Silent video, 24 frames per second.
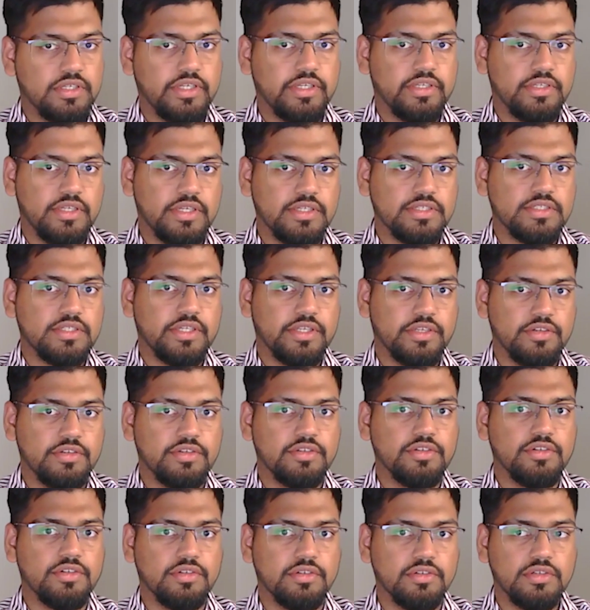really interesting to
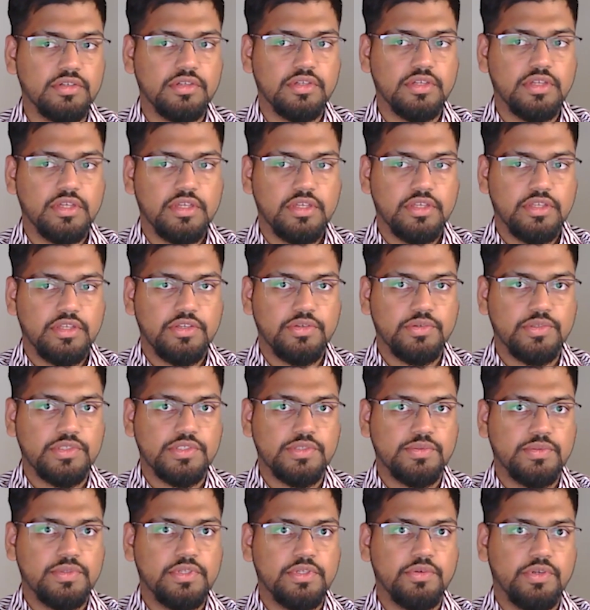know. You
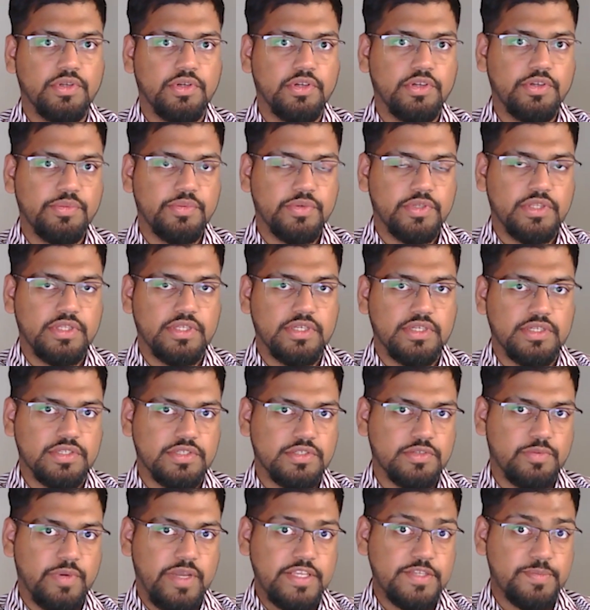were talking about the
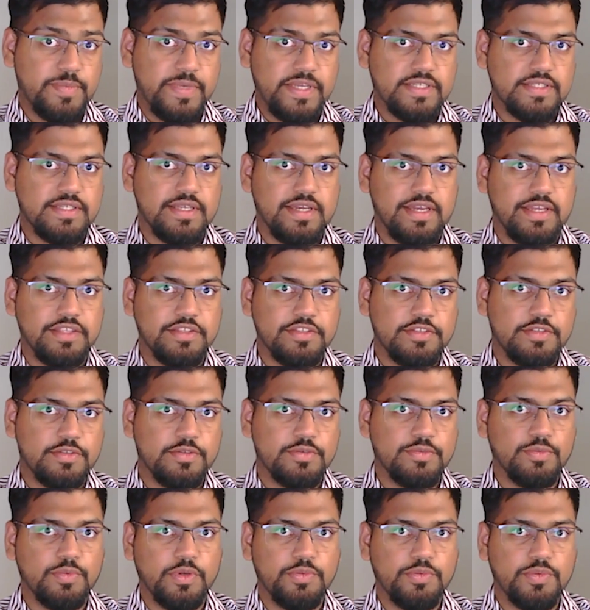Squarespace
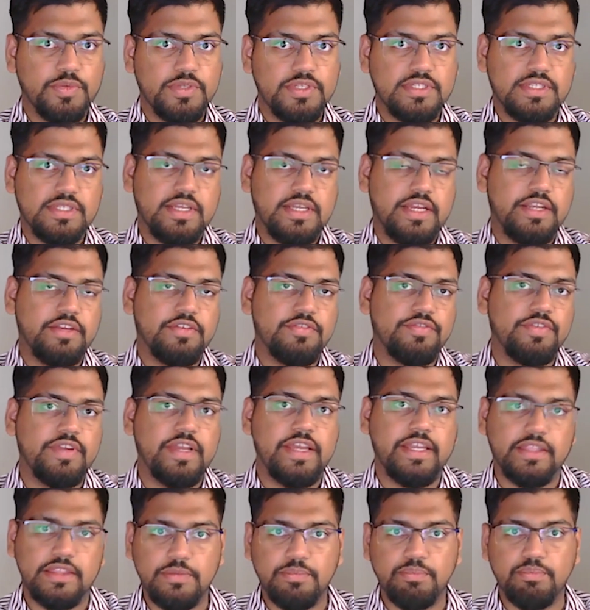ads. What was kind of
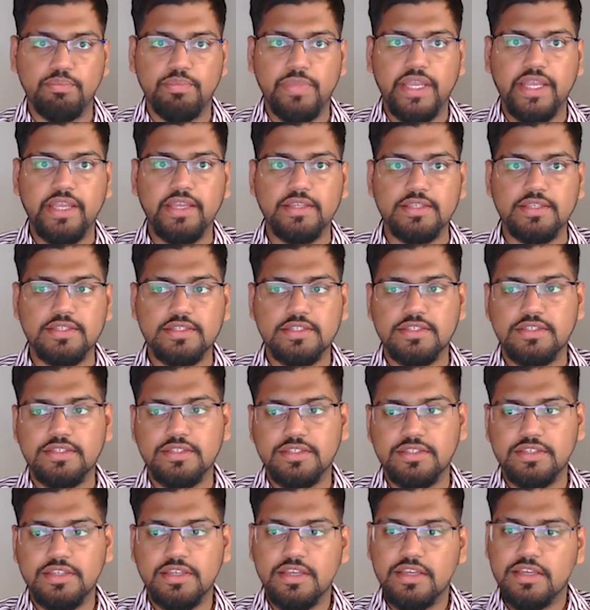like the
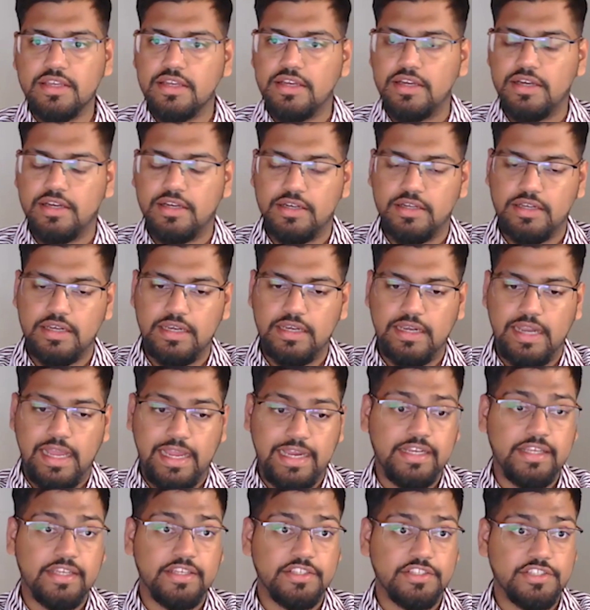biggest
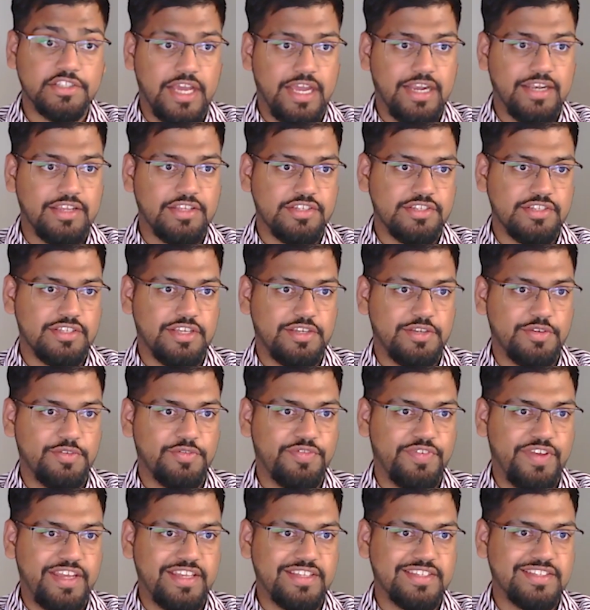lighting challenge that you
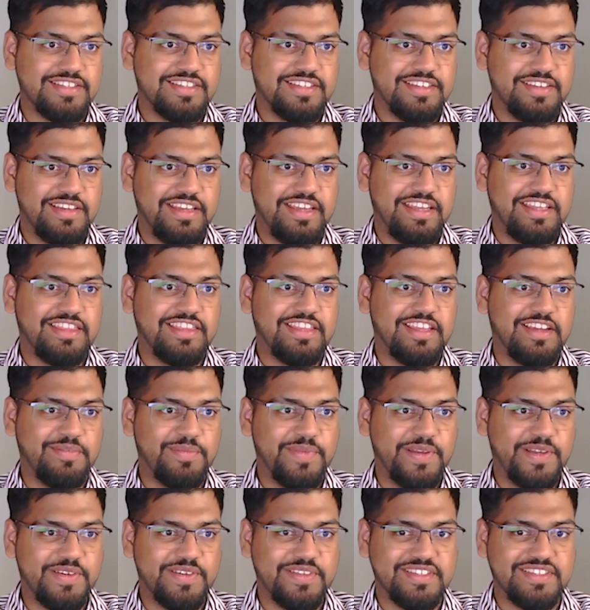faced in that?
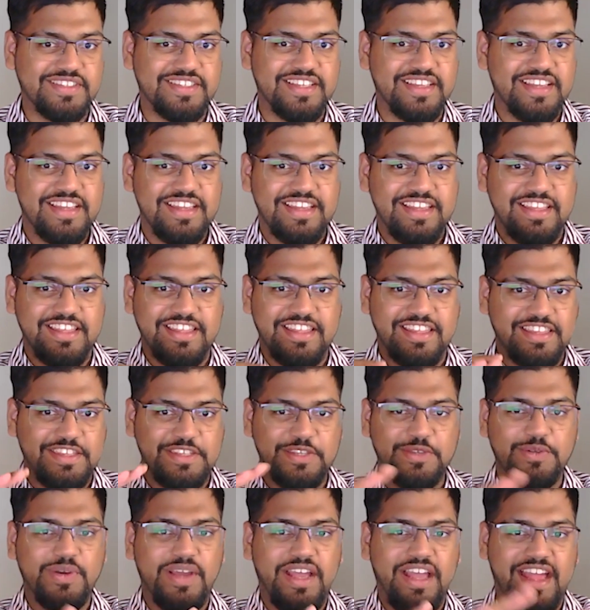Because
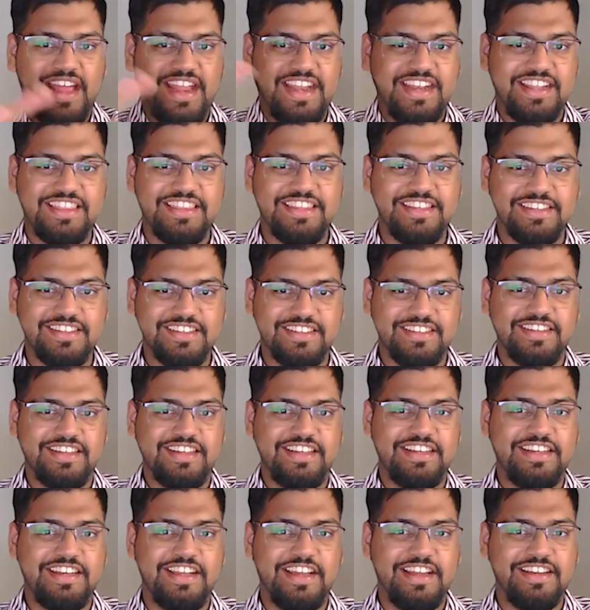you had the
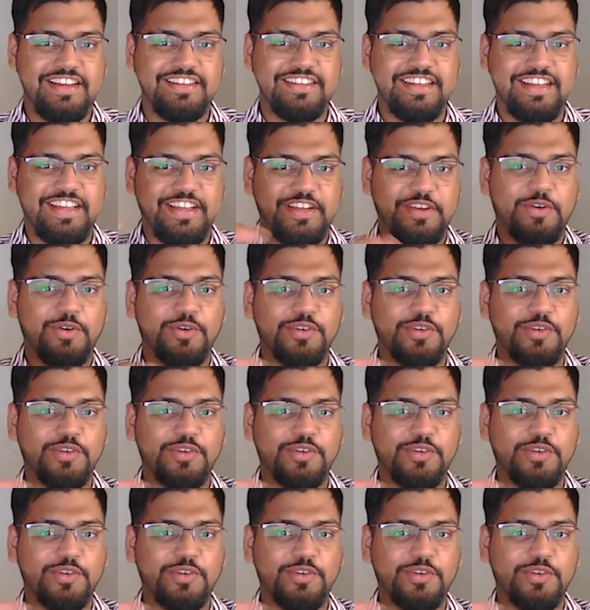entire like